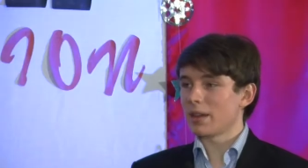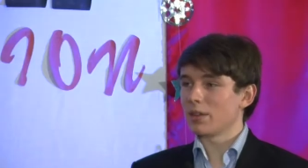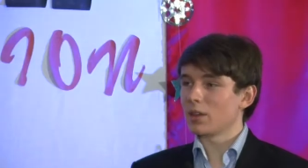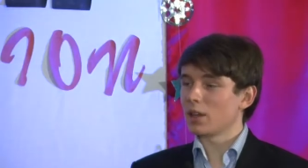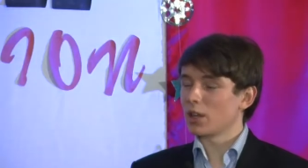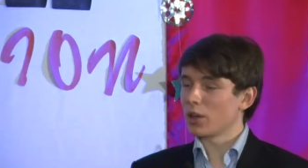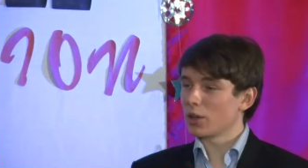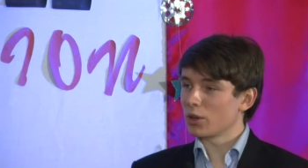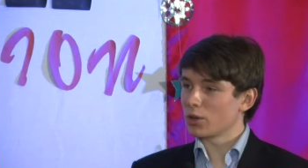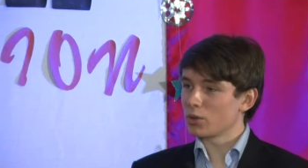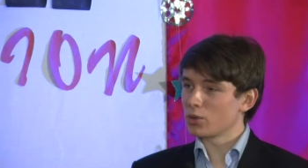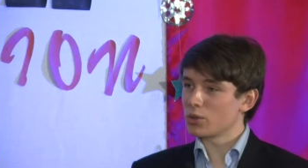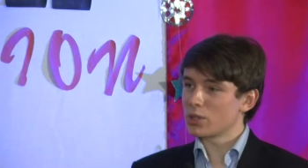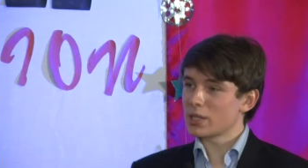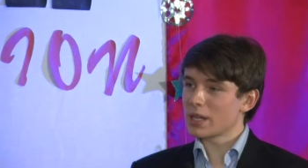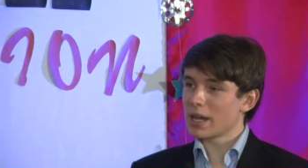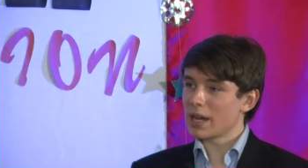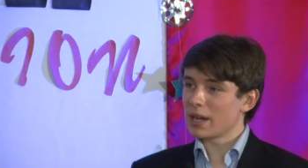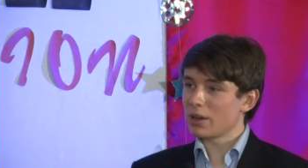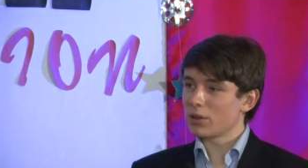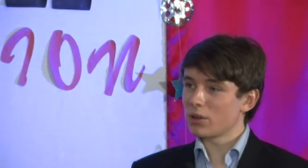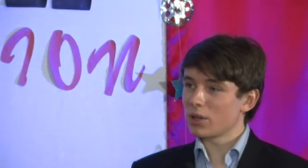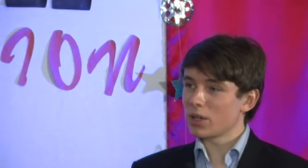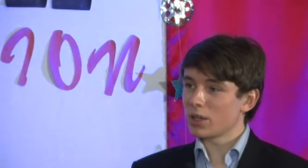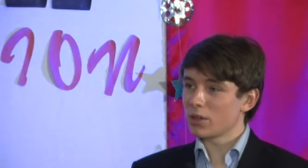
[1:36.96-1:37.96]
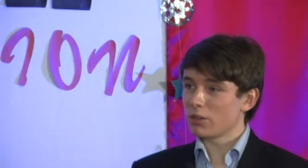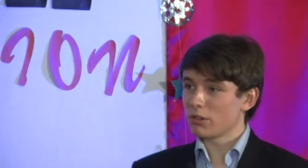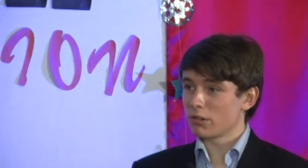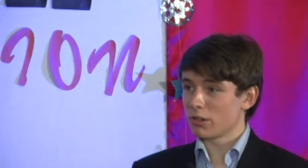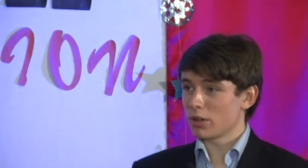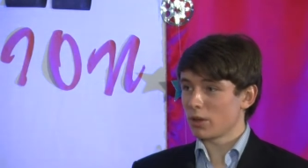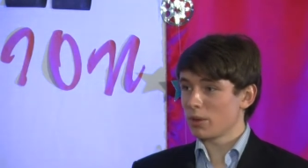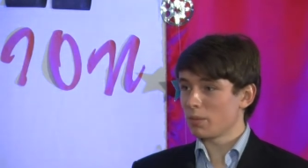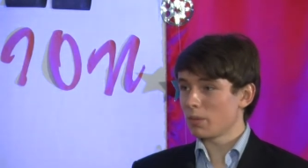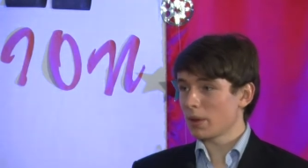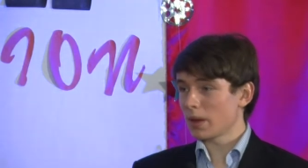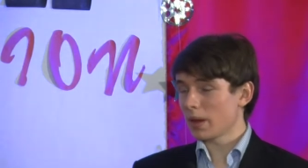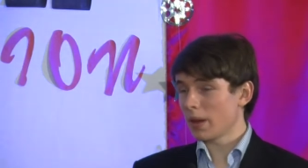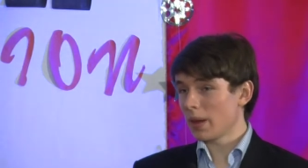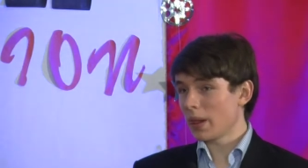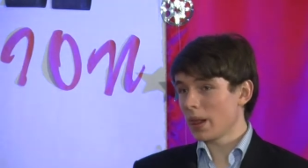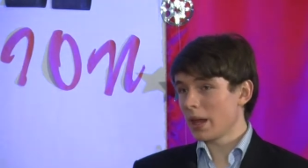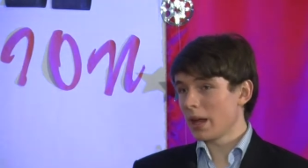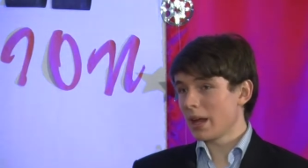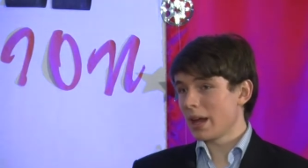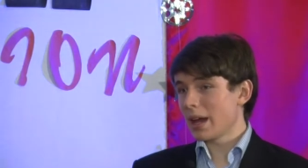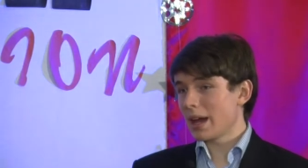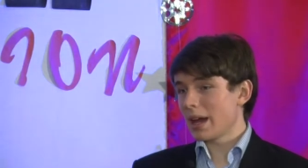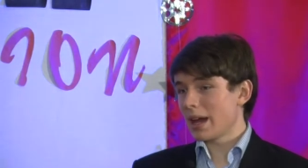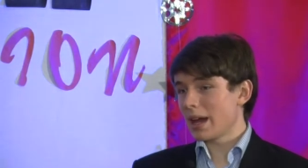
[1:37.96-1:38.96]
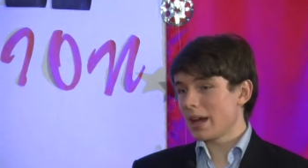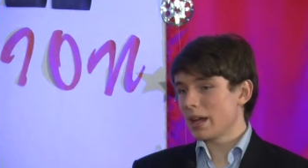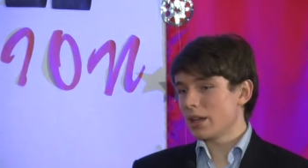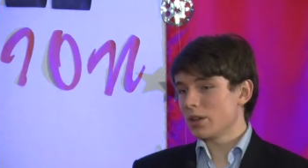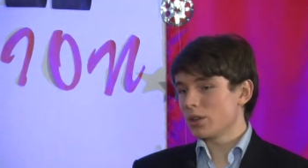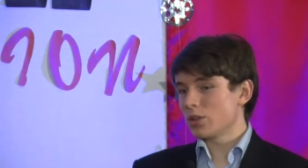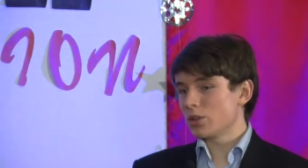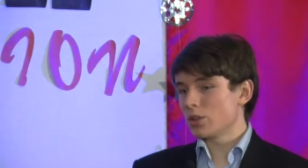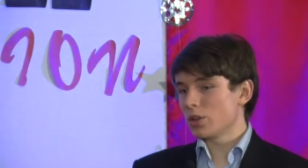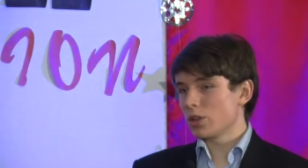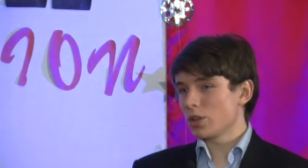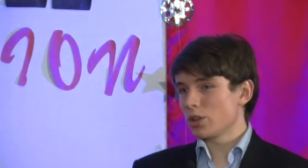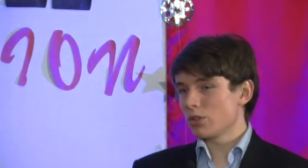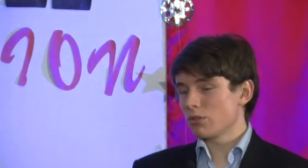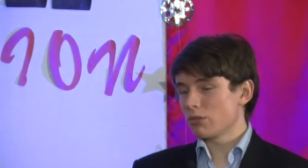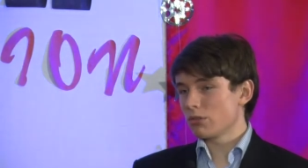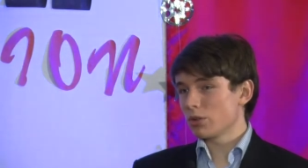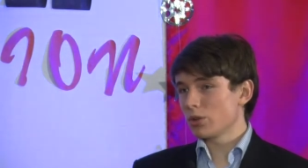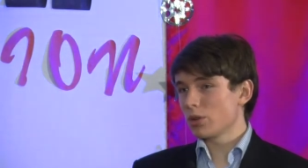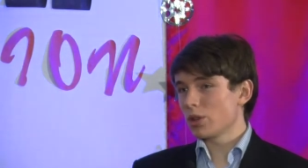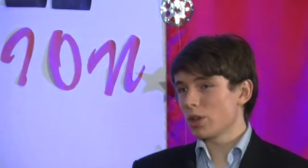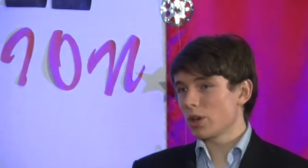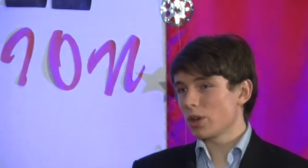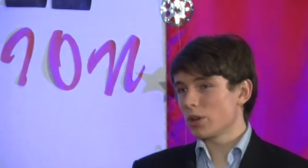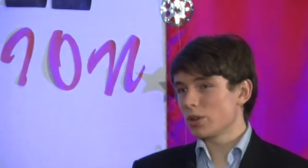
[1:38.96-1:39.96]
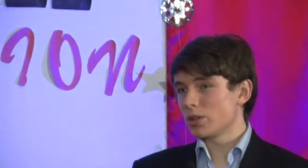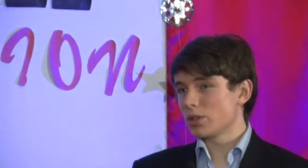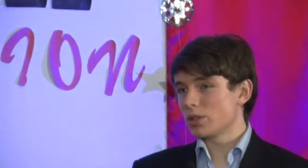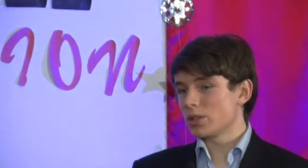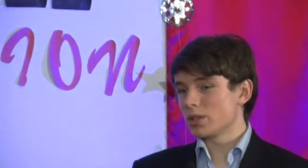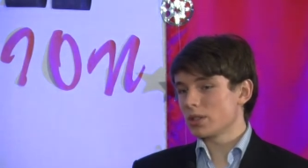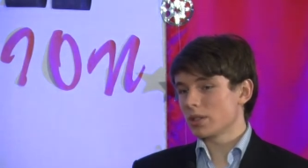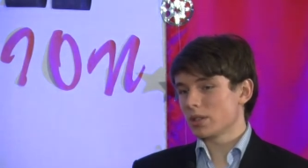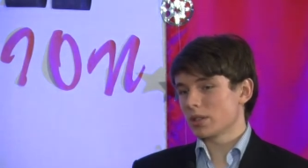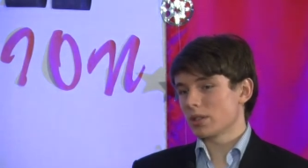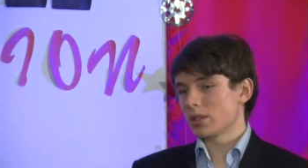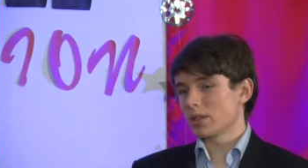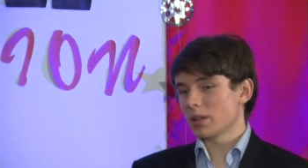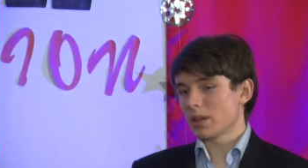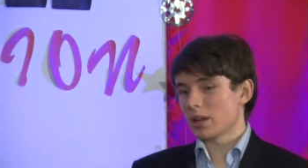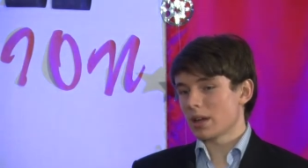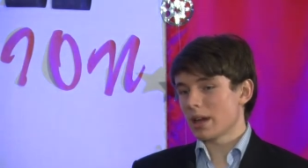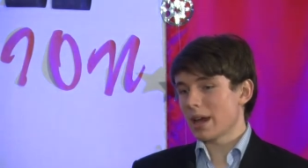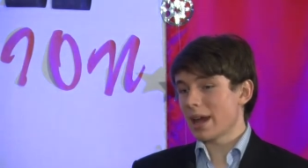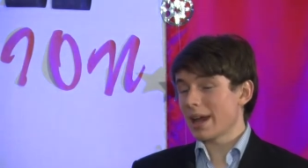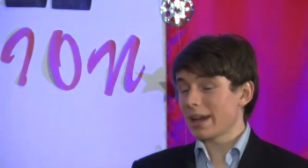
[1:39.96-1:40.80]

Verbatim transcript: and the local scouting group, and through those uh,